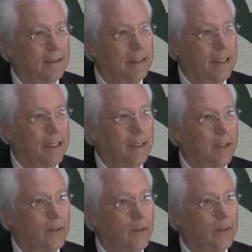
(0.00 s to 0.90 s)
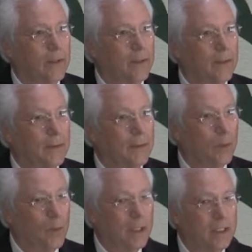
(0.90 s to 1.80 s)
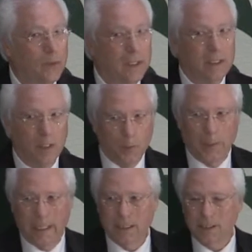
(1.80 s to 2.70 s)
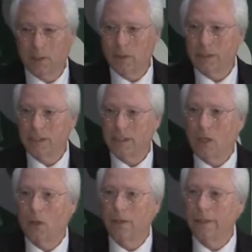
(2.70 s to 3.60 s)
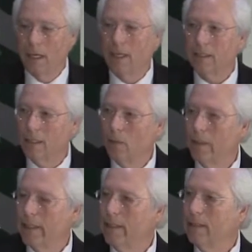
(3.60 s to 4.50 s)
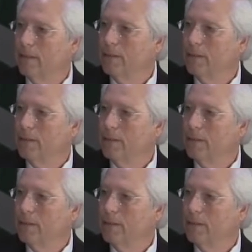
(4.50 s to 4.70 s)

The ones with no payer sources are not going